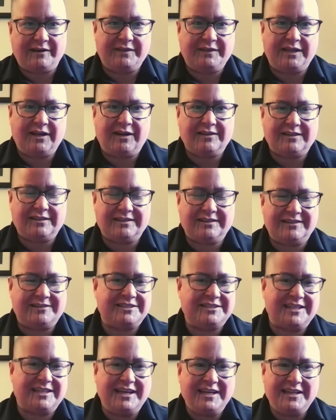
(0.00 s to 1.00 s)
I mean, all
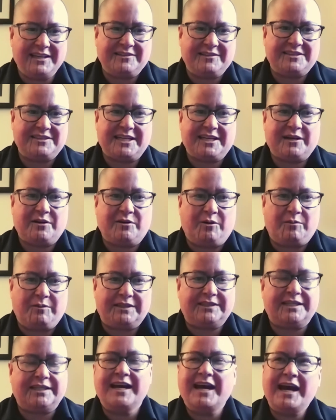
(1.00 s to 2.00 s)
there's there's like a whole
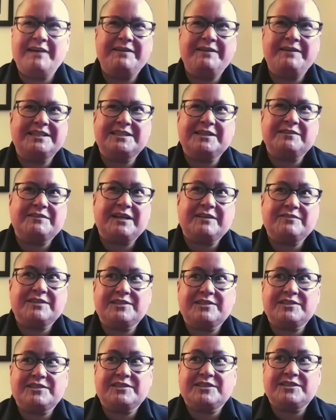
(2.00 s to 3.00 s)
bunch of I mean, sometimes
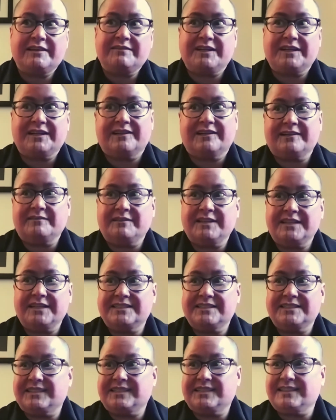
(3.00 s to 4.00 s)
there's not even a good
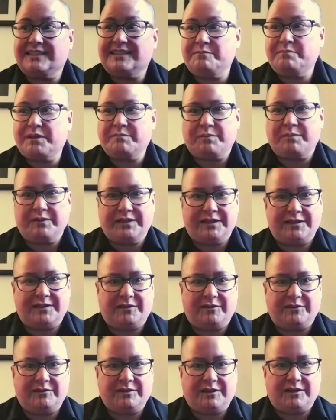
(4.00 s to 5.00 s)
reason and people, you
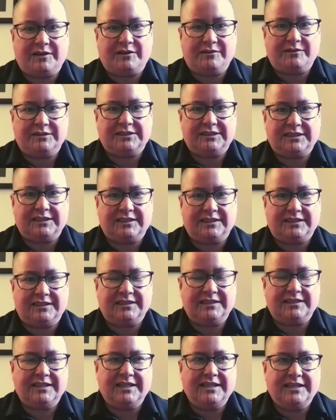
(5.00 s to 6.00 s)
know, go to